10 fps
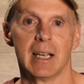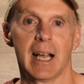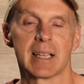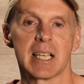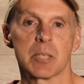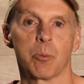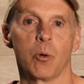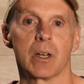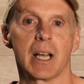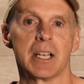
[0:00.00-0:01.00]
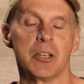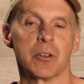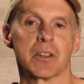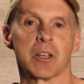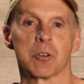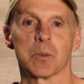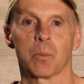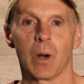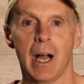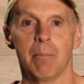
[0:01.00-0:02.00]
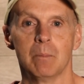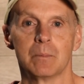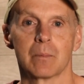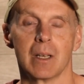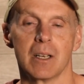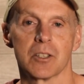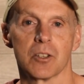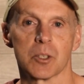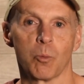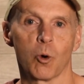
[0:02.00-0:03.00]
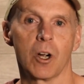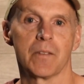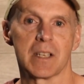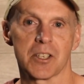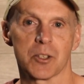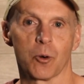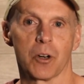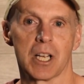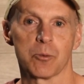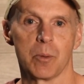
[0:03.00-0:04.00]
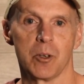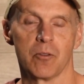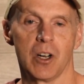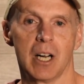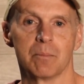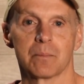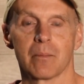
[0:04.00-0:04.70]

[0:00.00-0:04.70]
At this point, I knew that there was a problem. So there's more on this story as we move on.